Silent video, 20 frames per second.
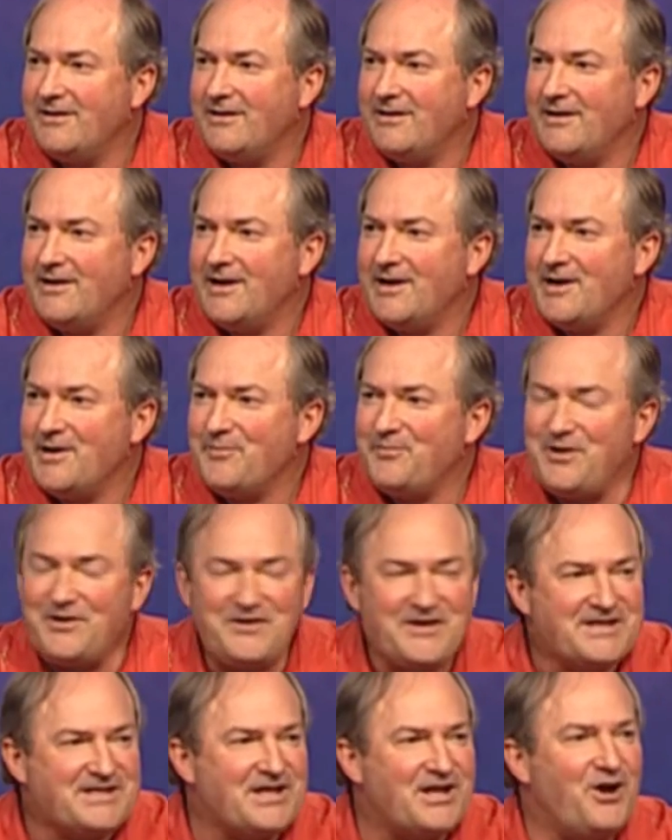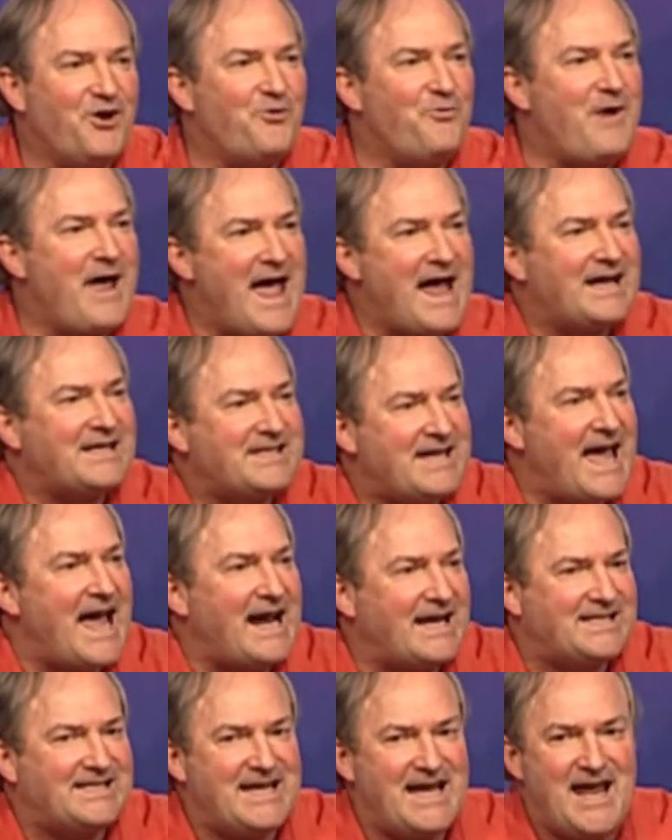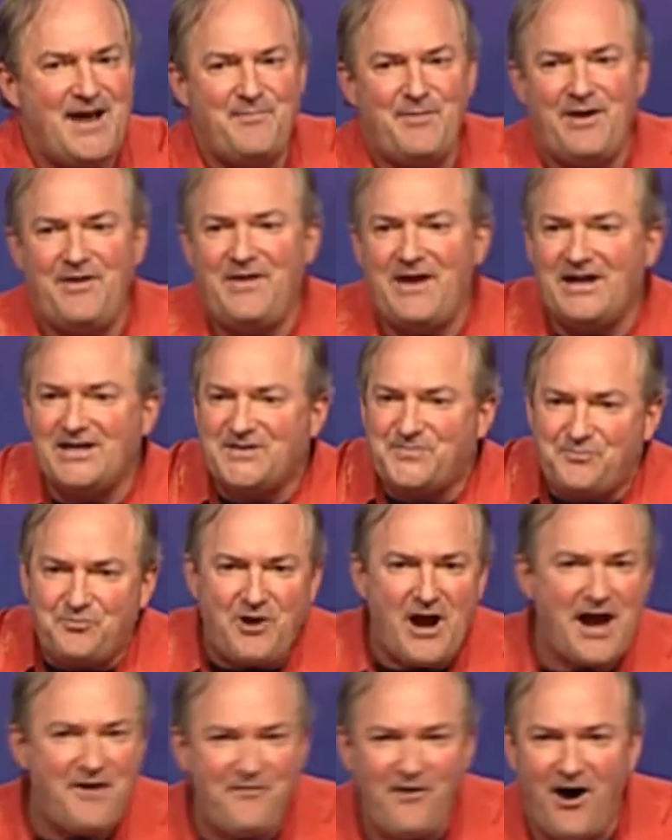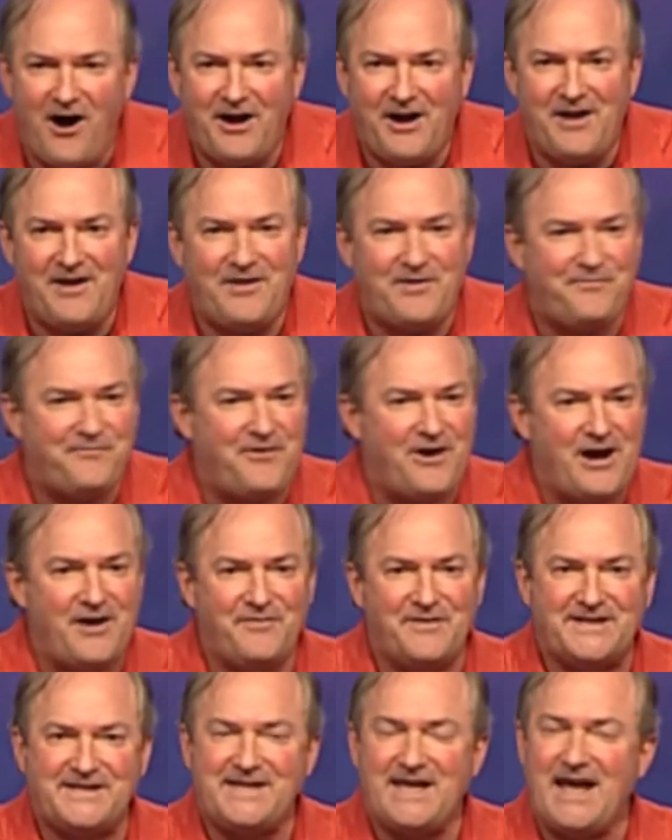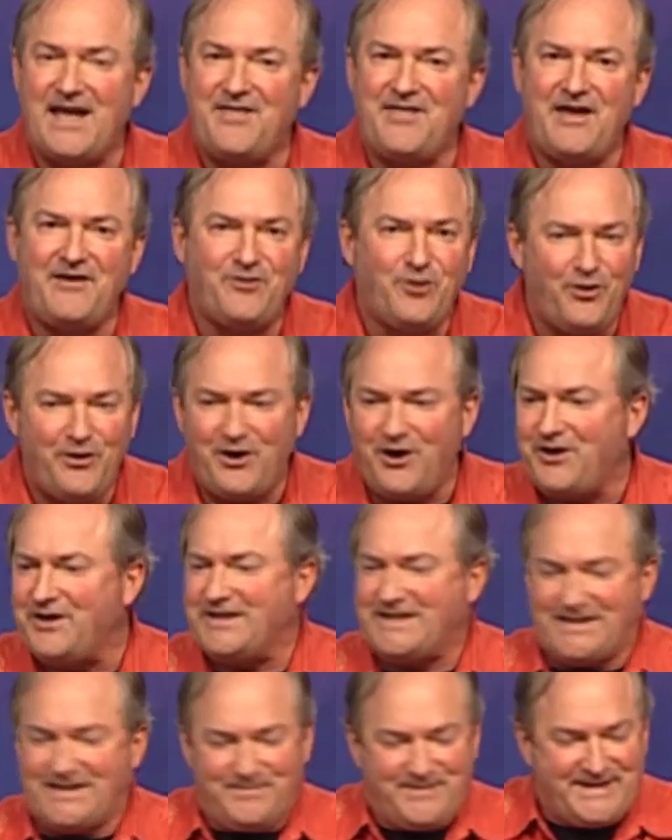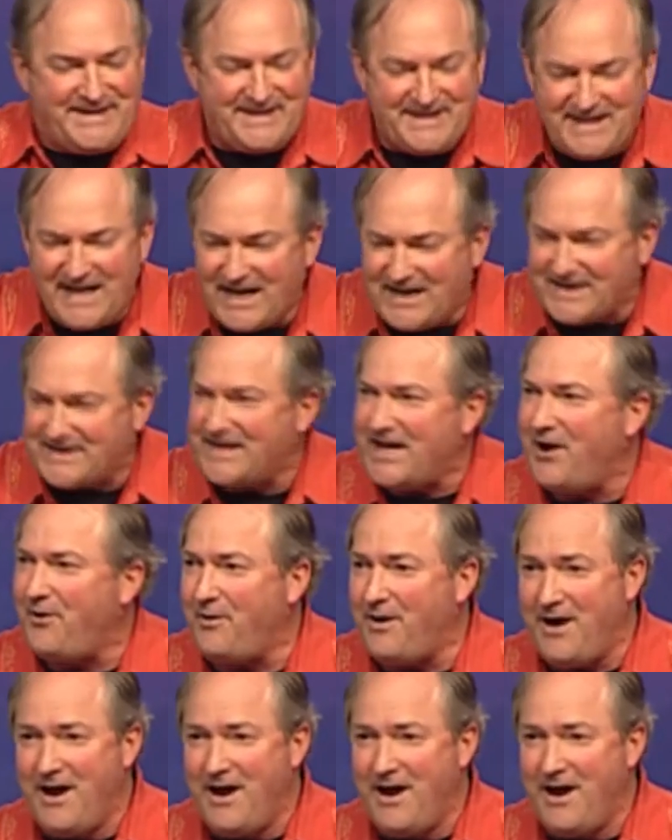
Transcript: But this little ragtag team, and there's Braveheart into the front of this thing, and they go together some sticks there, and,